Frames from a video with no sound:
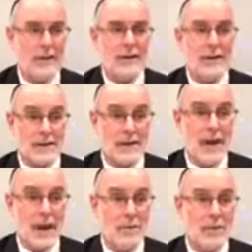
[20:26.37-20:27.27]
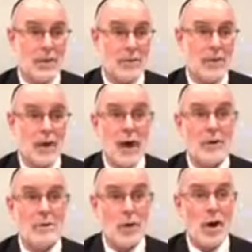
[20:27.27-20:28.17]
Is I am Hashem your God
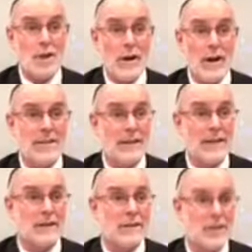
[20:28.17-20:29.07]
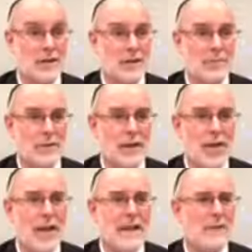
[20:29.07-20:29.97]
who brought you out of the land of Egypt. And they
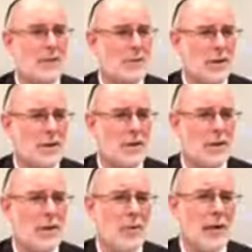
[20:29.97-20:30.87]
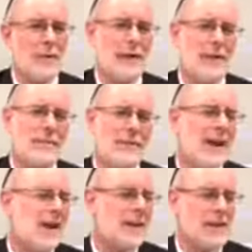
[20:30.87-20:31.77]
all asked this question wait a minute,
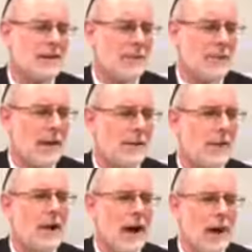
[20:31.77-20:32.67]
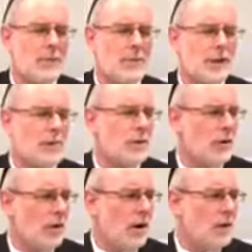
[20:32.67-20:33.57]
I get the commandment. I am Hashem your
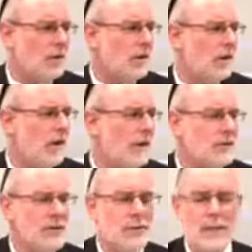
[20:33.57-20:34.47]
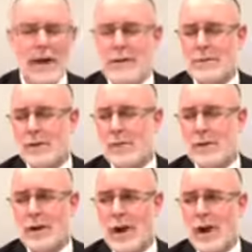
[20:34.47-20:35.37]
God. Shouldn't it be I am Hashem
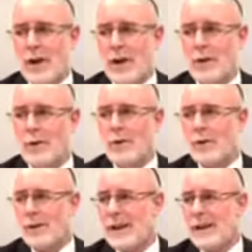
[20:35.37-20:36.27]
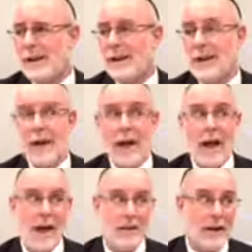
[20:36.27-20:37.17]
your God who created
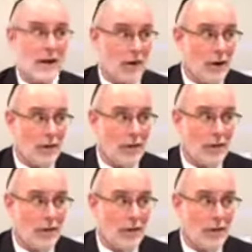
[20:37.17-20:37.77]
heaven and earth?